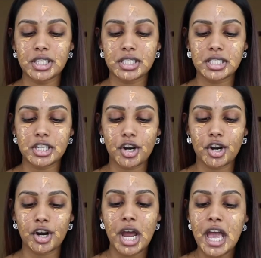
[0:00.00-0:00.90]
This is
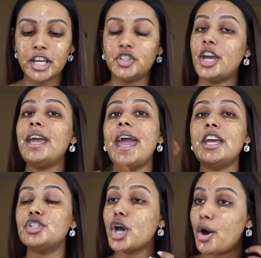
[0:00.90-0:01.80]
her J
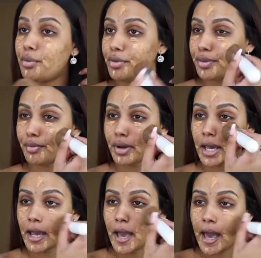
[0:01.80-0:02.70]
H zero
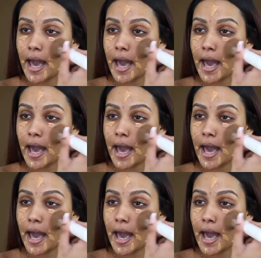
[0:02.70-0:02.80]
three.